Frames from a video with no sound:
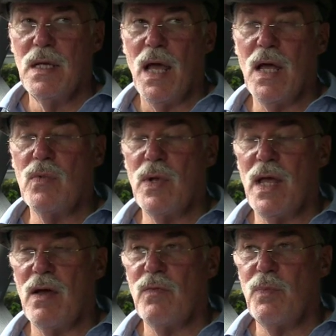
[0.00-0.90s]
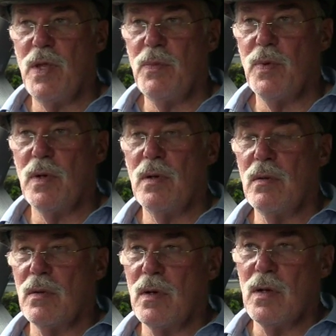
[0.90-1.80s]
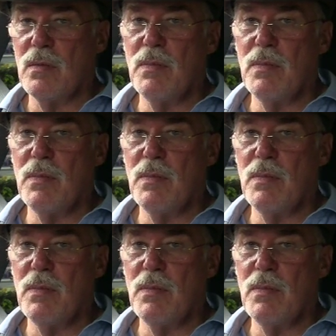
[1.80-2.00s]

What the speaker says: And we have people on